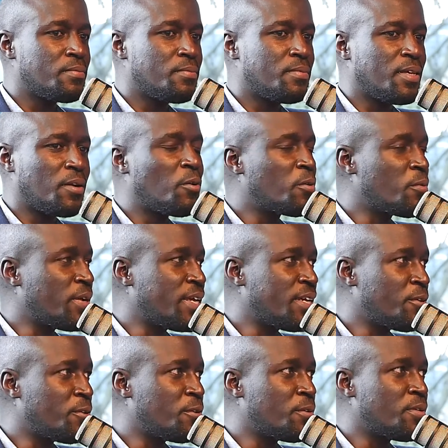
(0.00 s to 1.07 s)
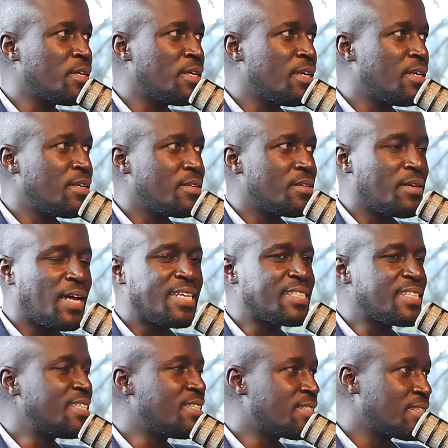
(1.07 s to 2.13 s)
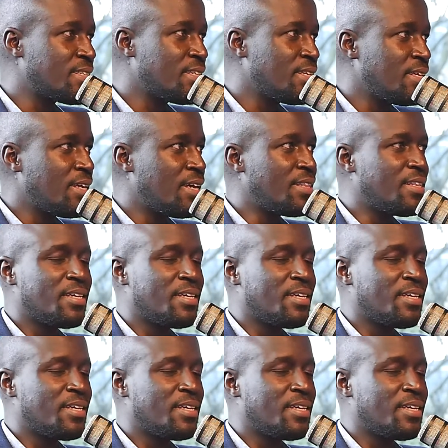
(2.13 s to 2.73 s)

the wrong way or as is. And